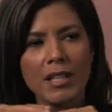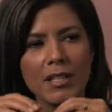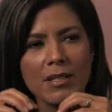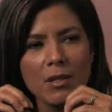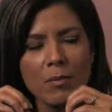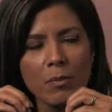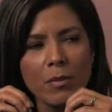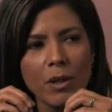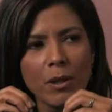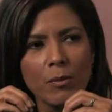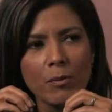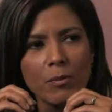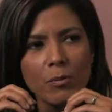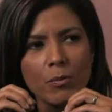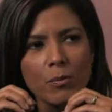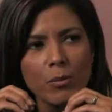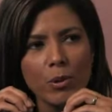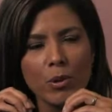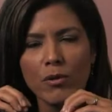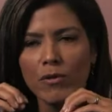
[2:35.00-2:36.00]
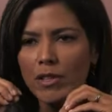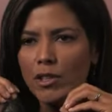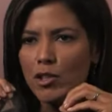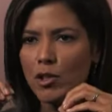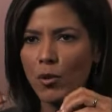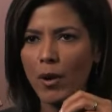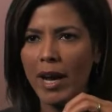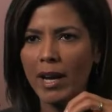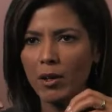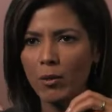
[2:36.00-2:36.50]
It is a
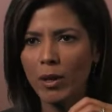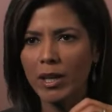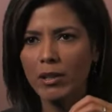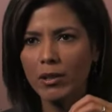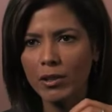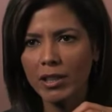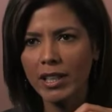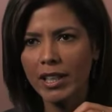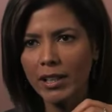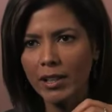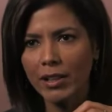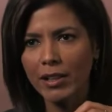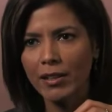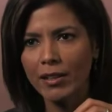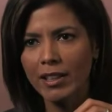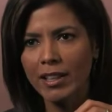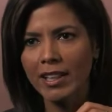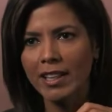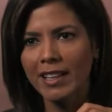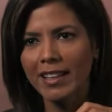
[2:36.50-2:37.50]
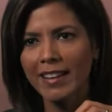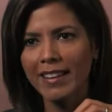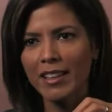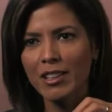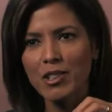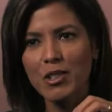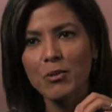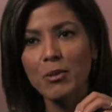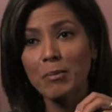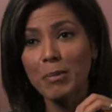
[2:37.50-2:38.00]
proven track record here
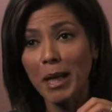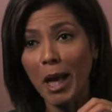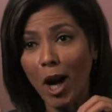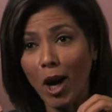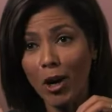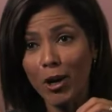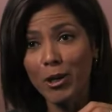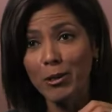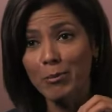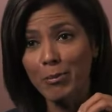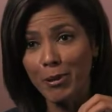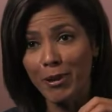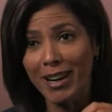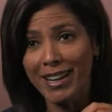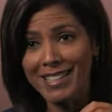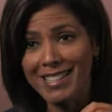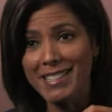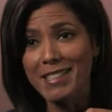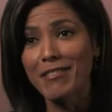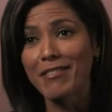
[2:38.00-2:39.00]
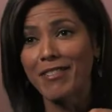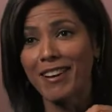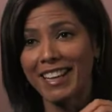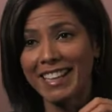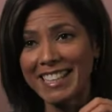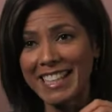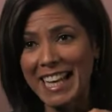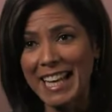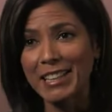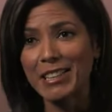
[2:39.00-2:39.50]
that you would be hard-pressed to
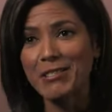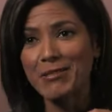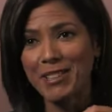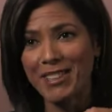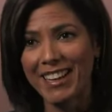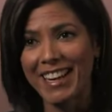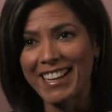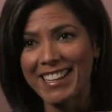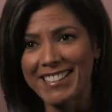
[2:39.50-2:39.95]
find anywhere